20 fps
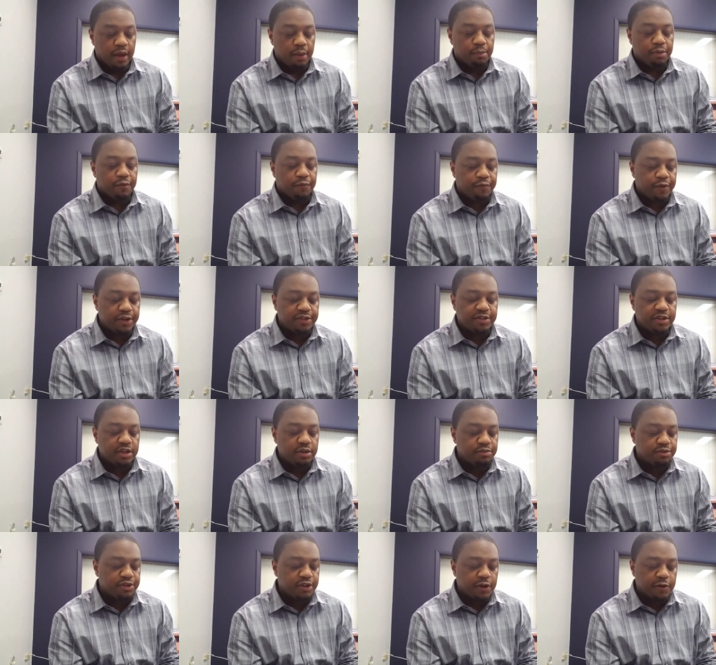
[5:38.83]
Professing
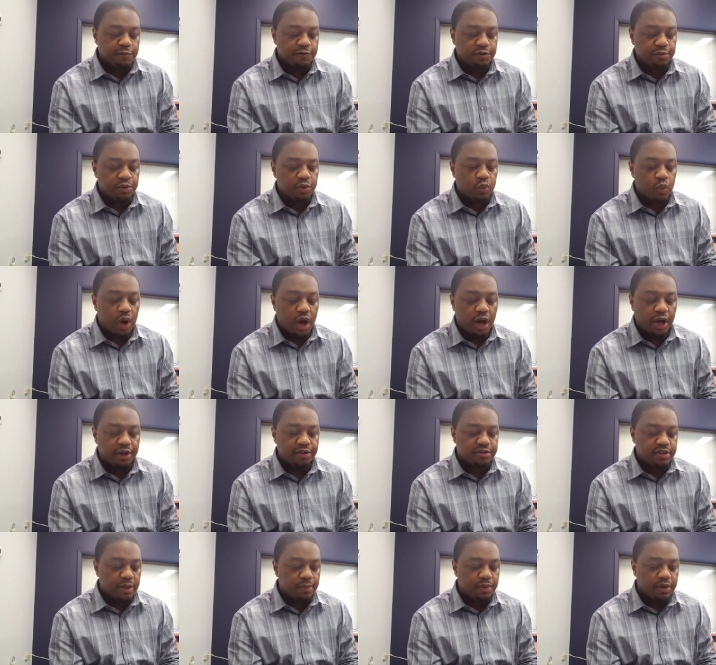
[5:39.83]
themselves to be
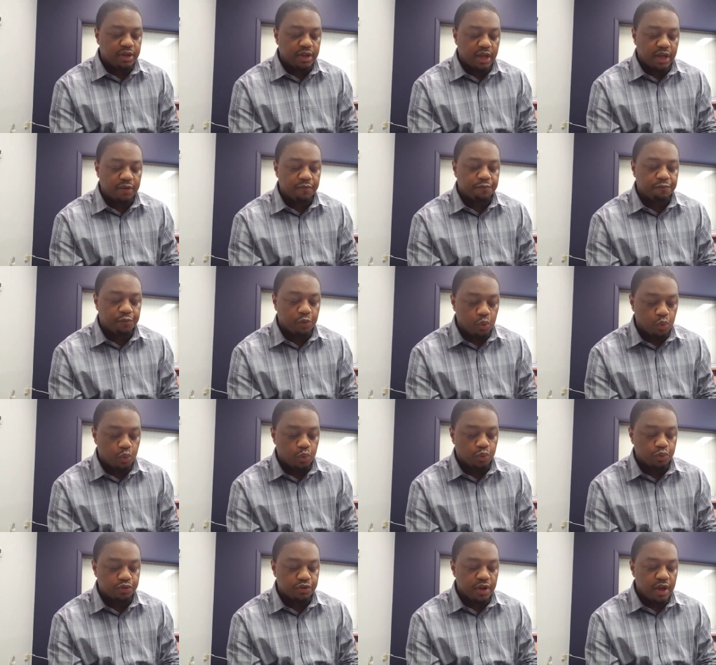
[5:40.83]
wise, they became
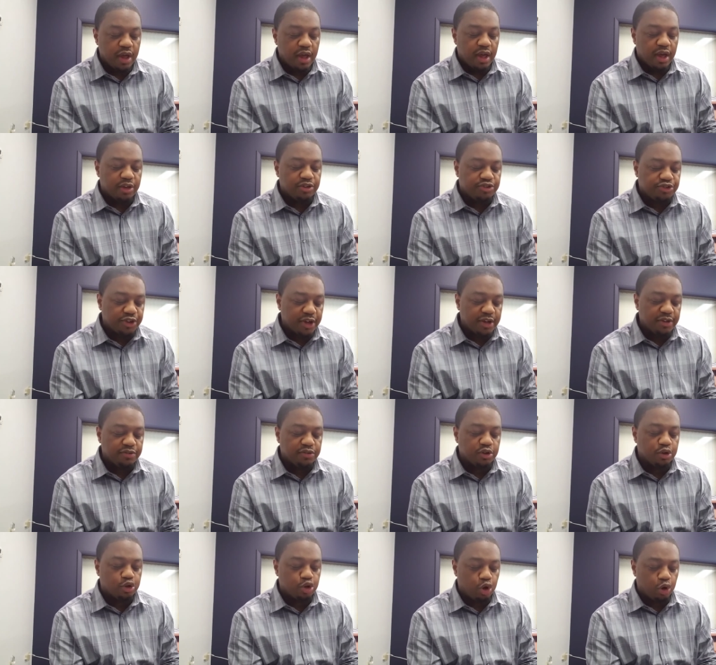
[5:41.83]
fools and changed
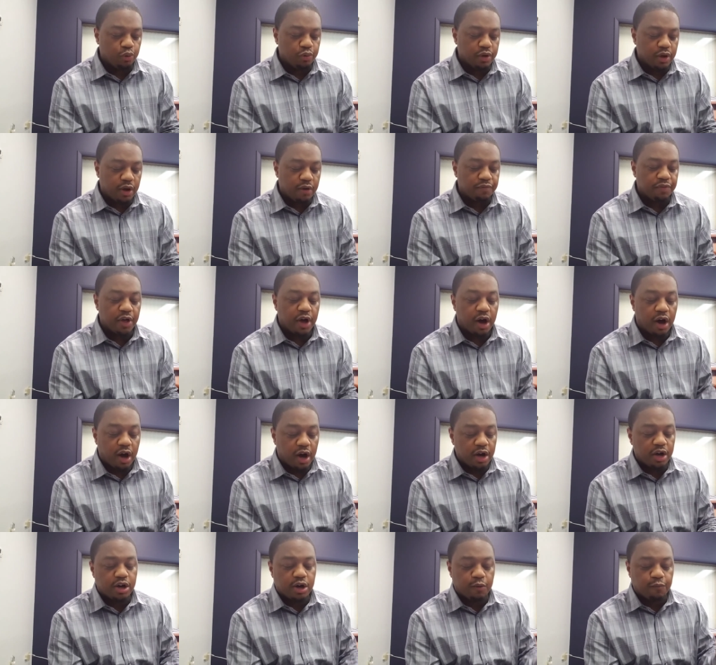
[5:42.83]
the glory of the
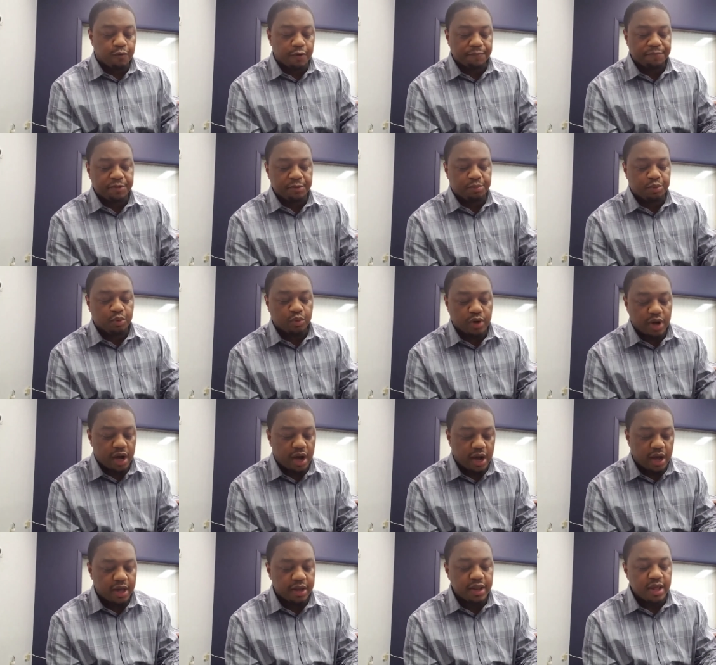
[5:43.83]
uncorruptible
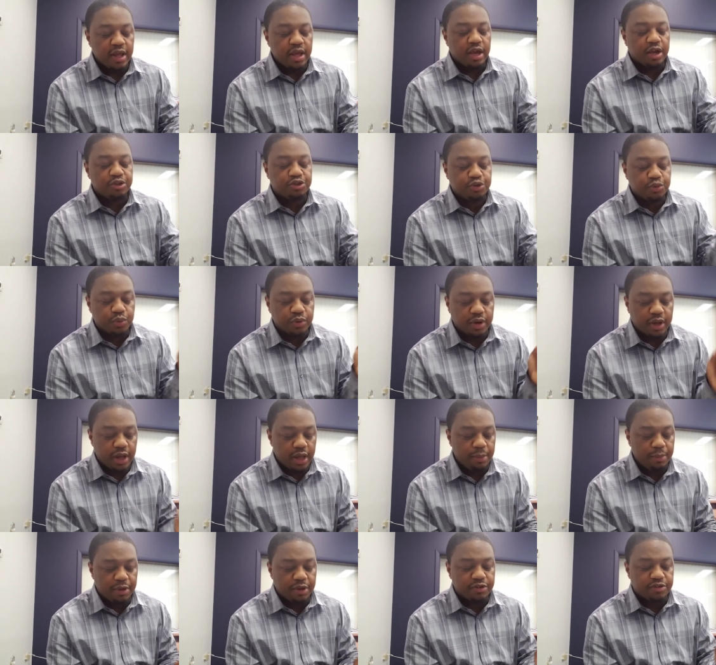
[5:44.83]
God into an
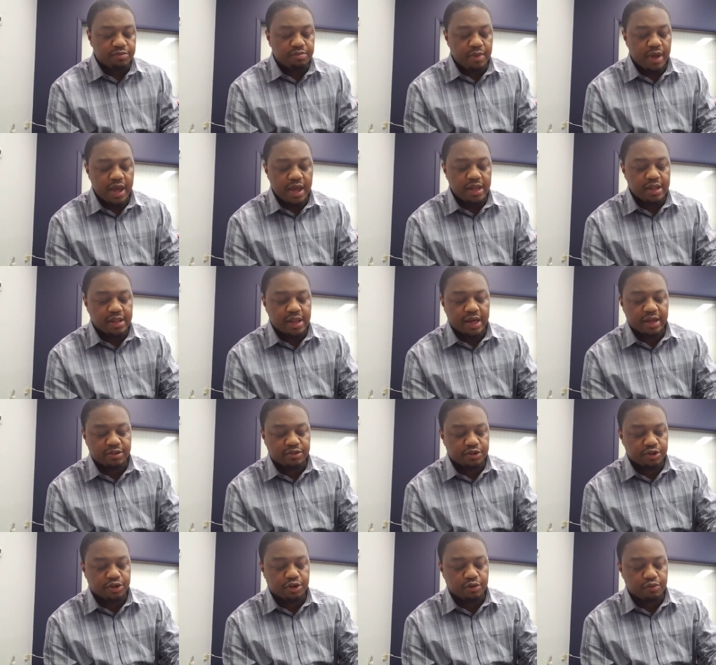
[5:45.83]
image made like
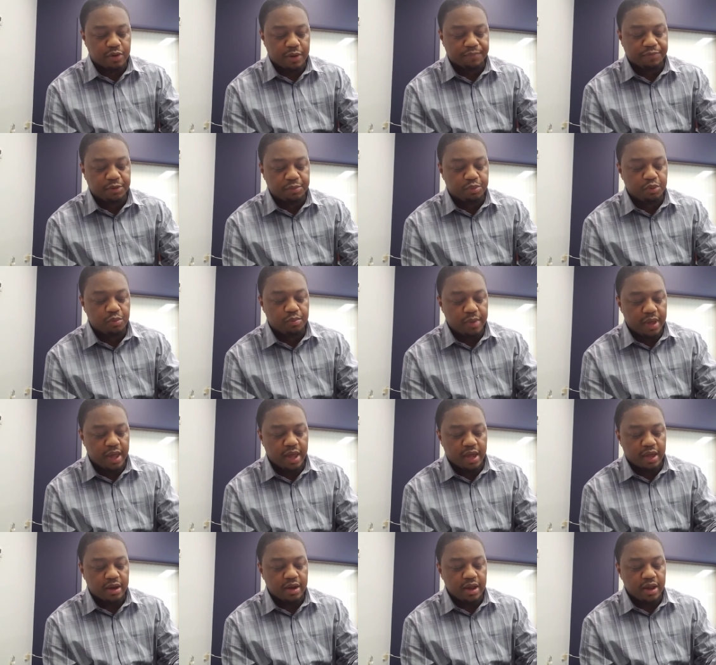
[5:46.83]
to corruptible man